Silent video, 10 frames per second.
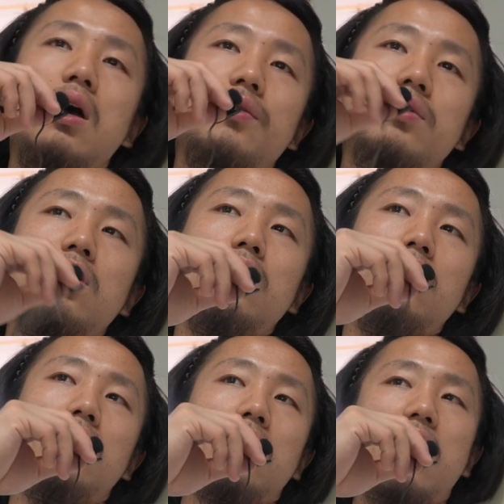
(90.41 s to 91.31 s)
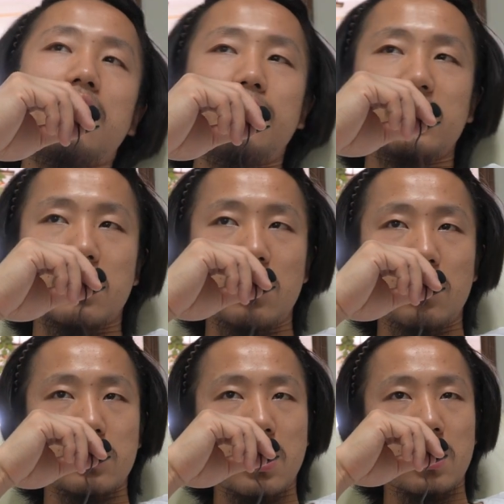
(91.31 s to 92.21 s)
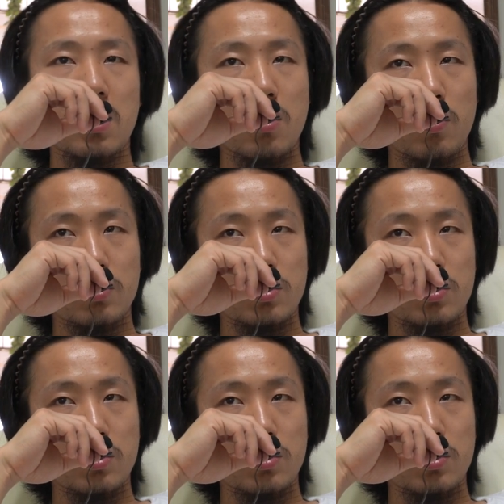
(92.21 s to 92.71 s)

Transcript: so a lot of mosquitoes can go